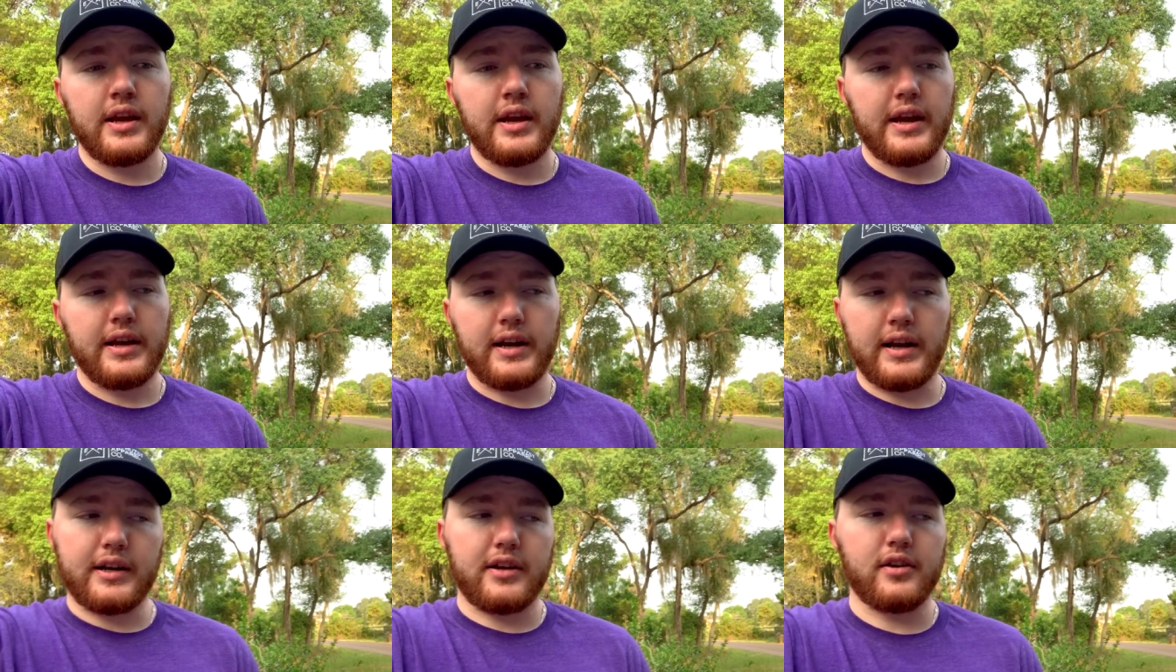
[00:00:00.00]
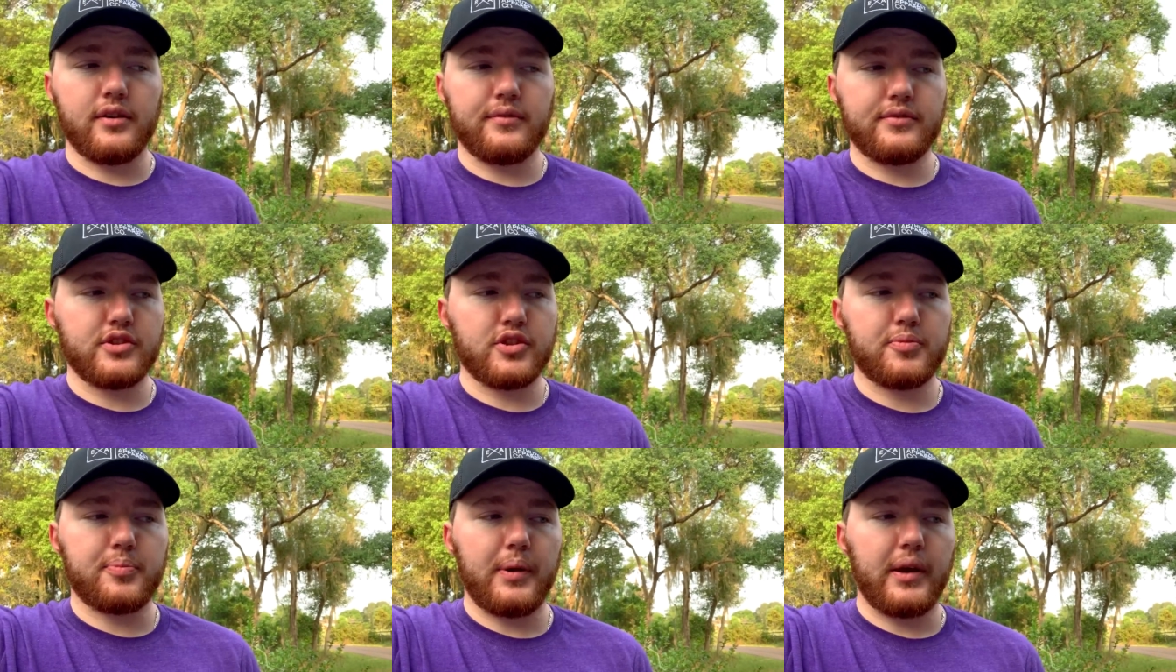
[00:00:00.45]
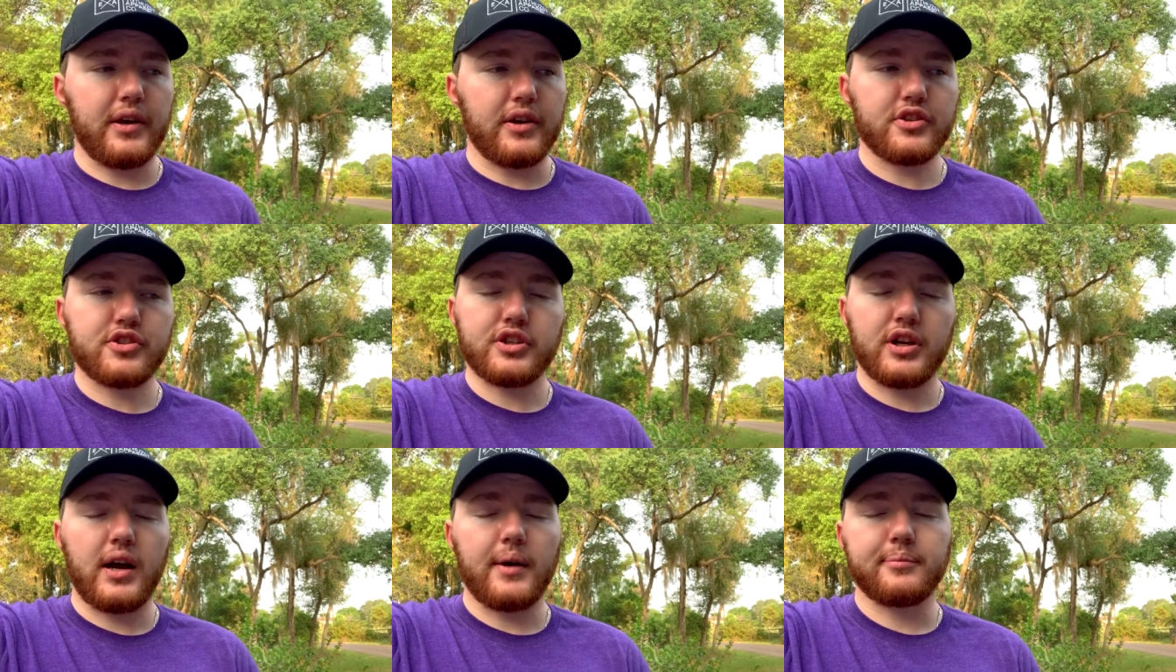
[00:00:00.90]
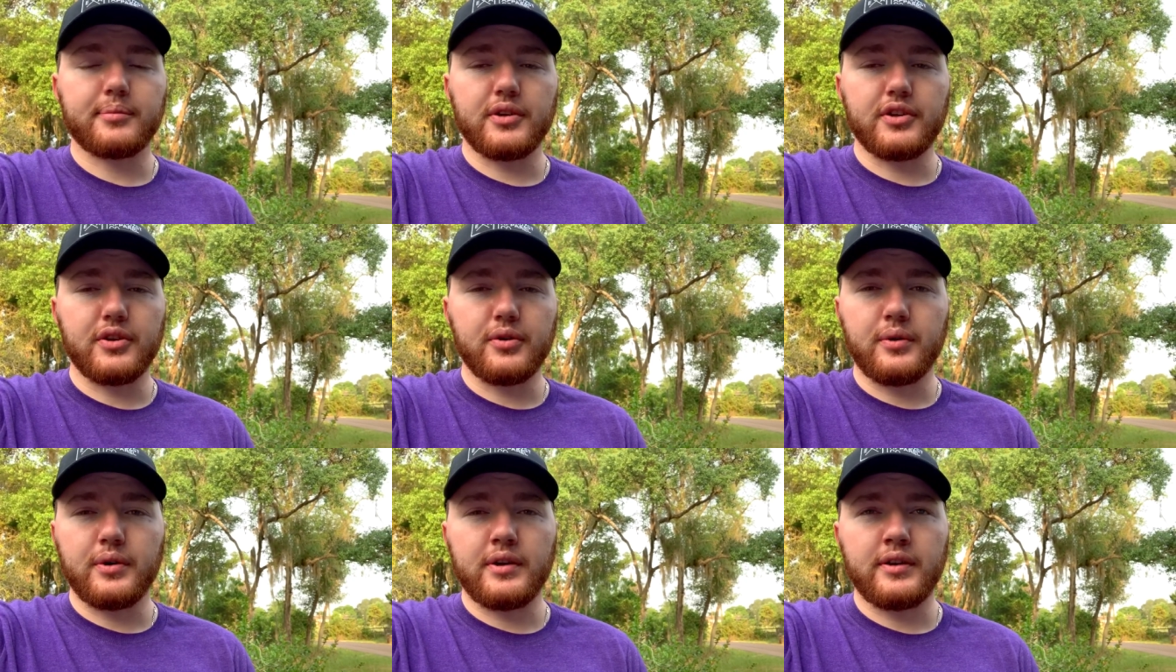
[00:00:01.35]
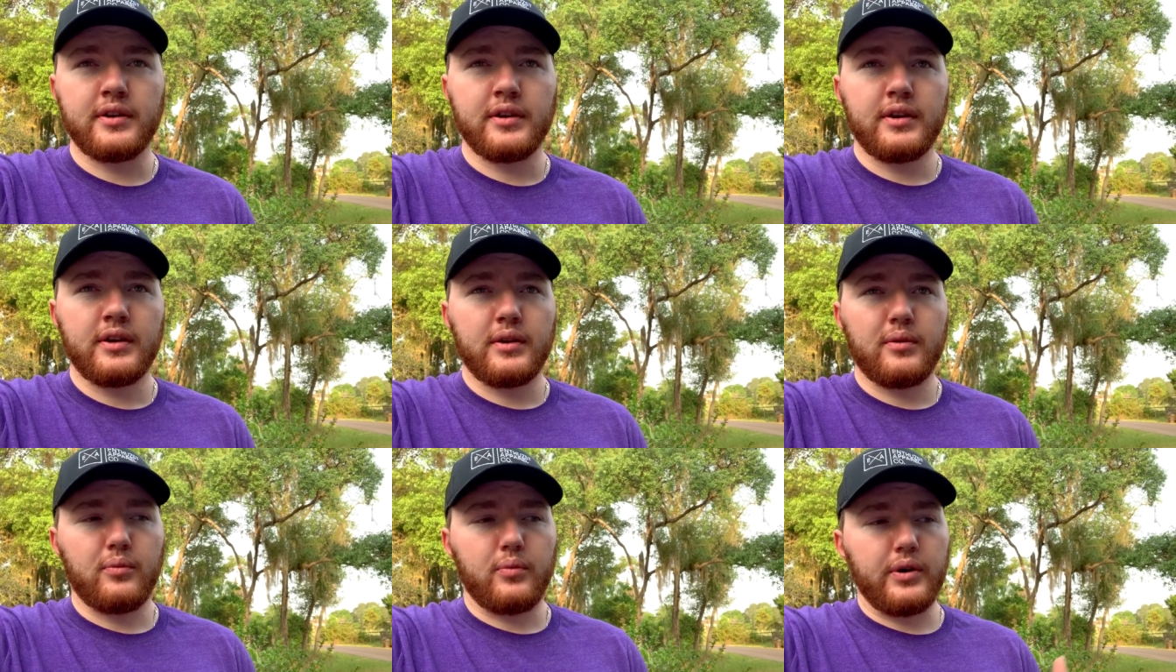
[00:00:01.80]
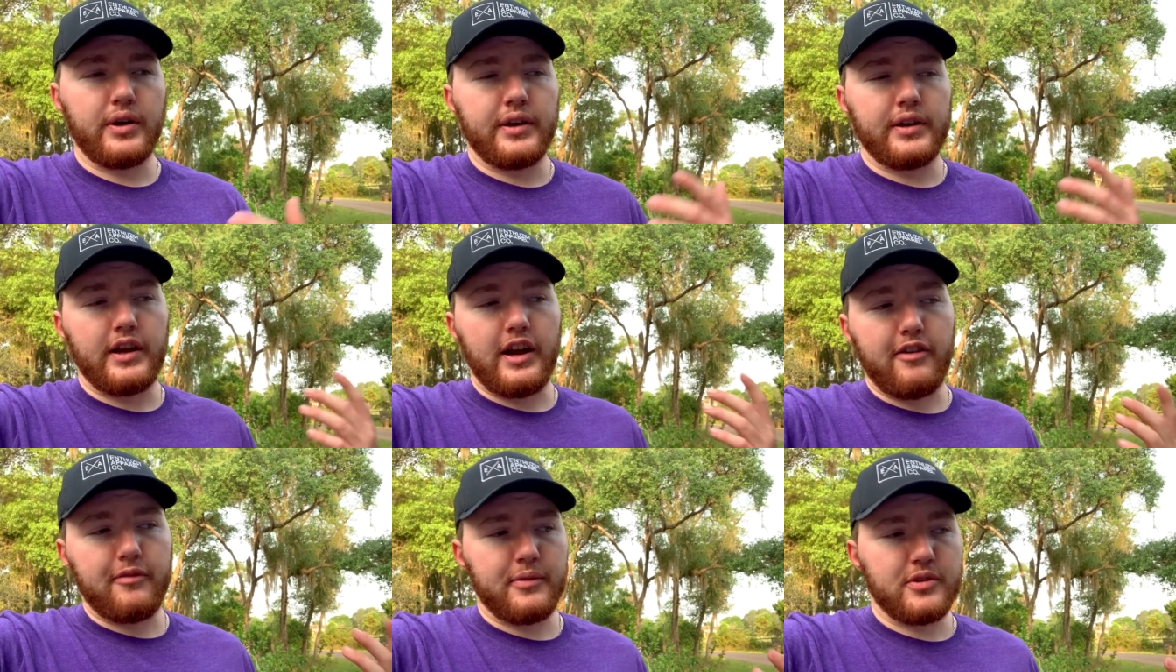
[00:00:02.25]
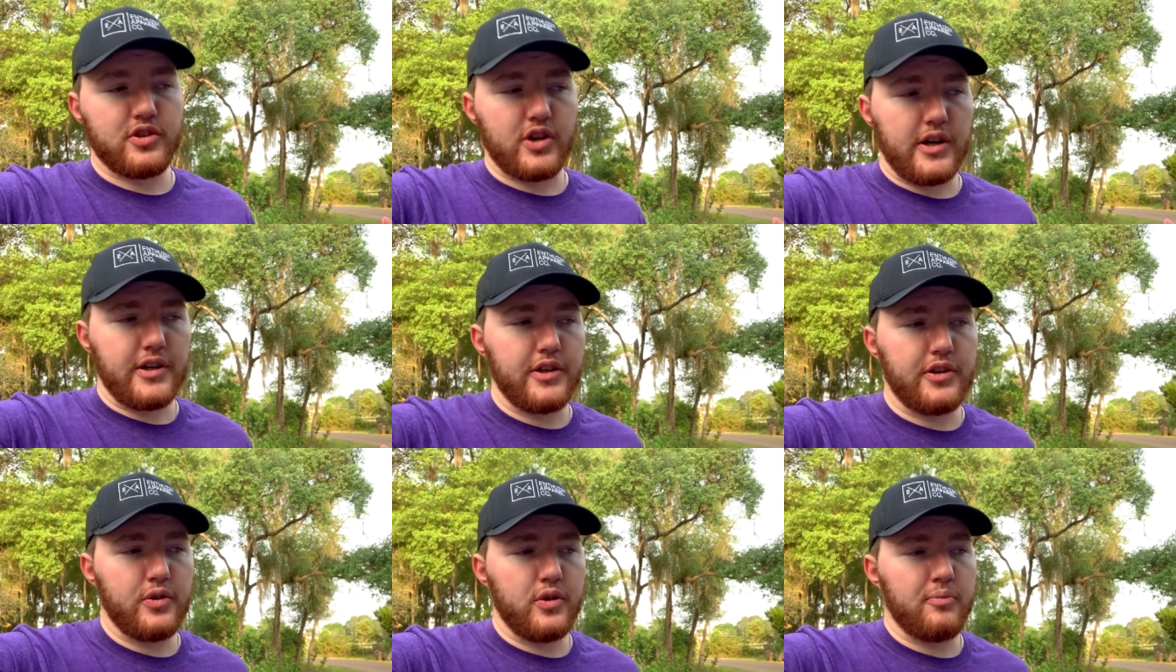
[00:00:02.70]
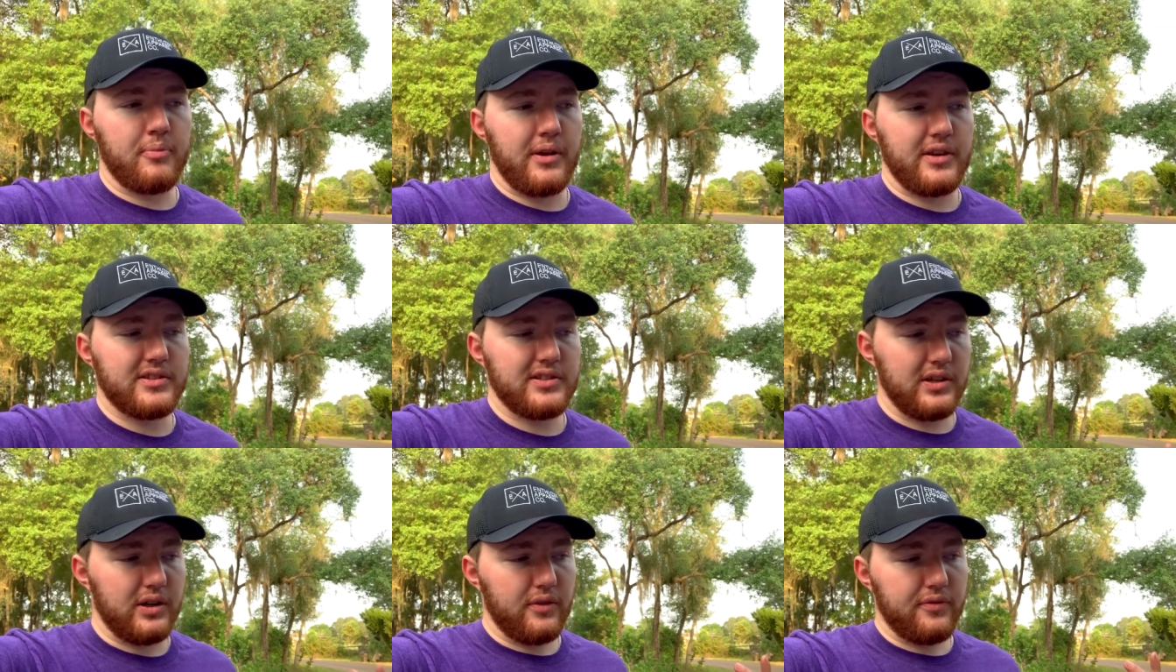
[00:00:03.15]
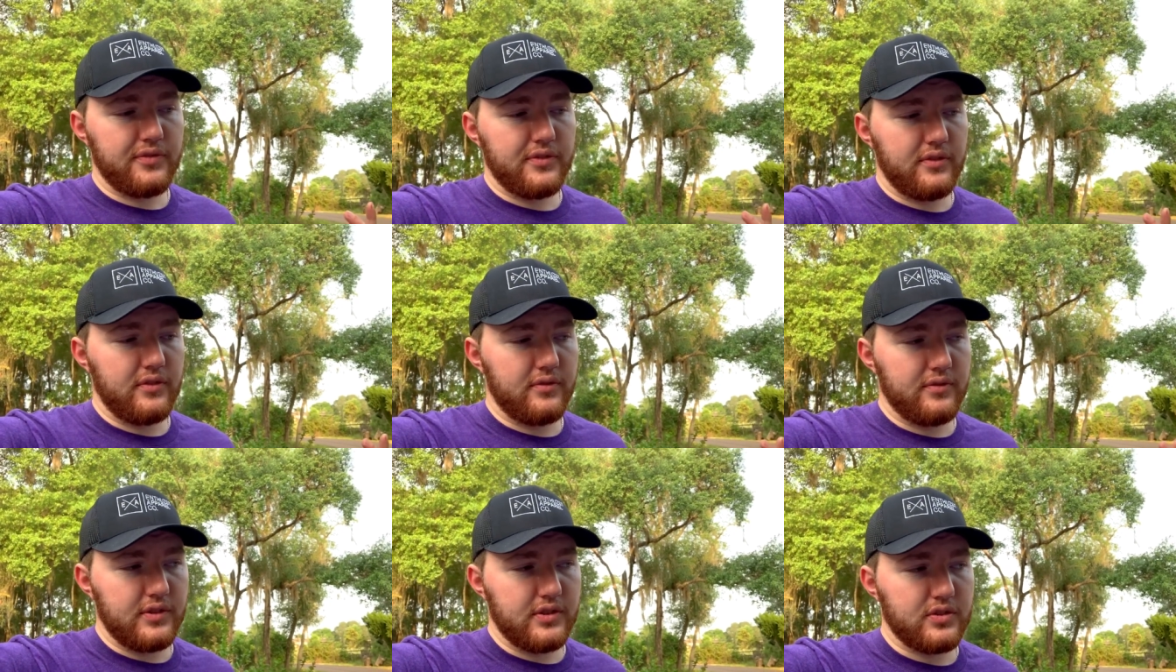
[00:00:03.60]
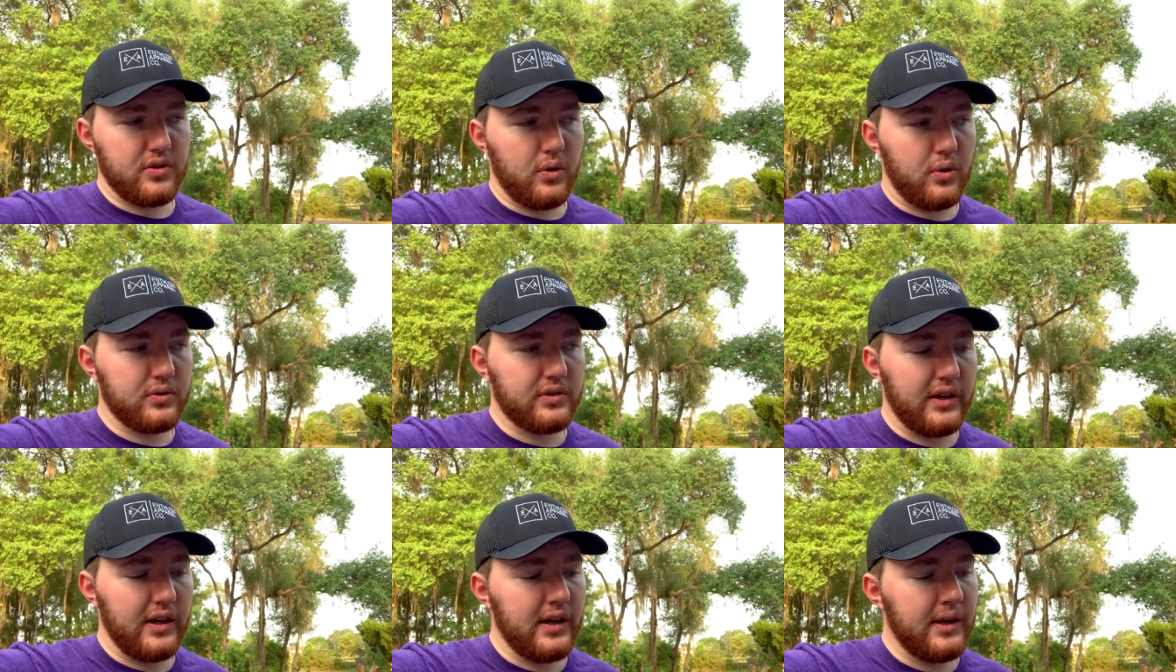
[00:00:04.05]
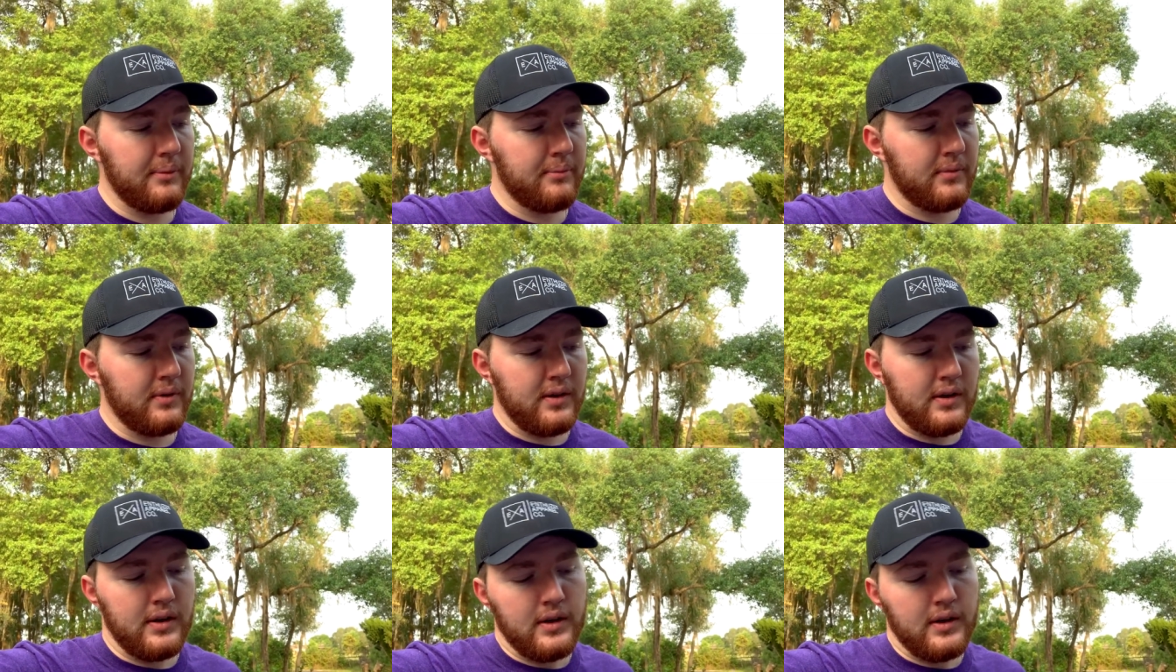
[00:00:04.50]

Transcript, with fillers: and I could have just paid a shop to do it when I've been trying to do it myself this whole time.